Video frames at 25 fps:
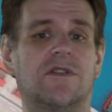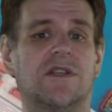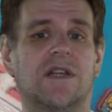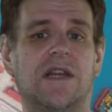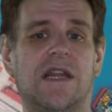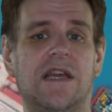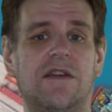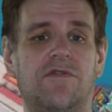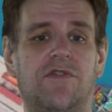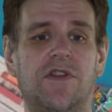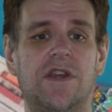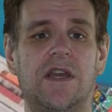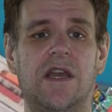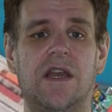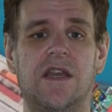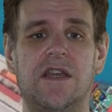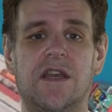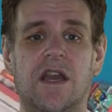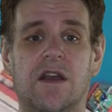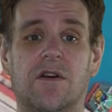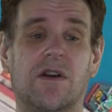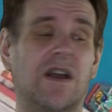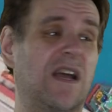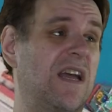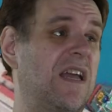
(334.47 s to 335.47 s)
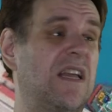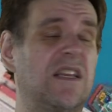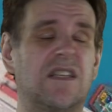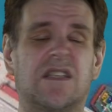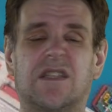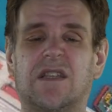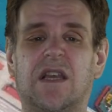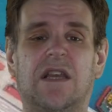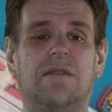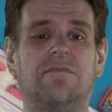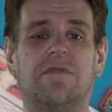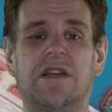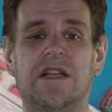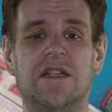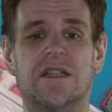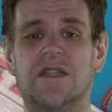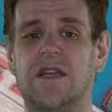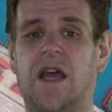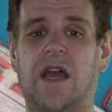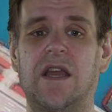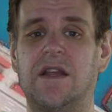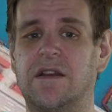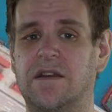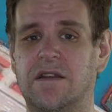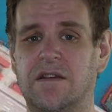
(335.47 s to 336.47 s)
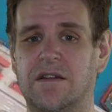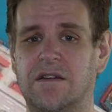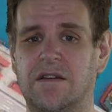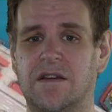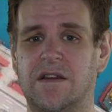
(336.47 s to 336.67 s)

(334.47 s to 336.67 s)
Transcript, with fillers: to leave the EU. It seemed insane.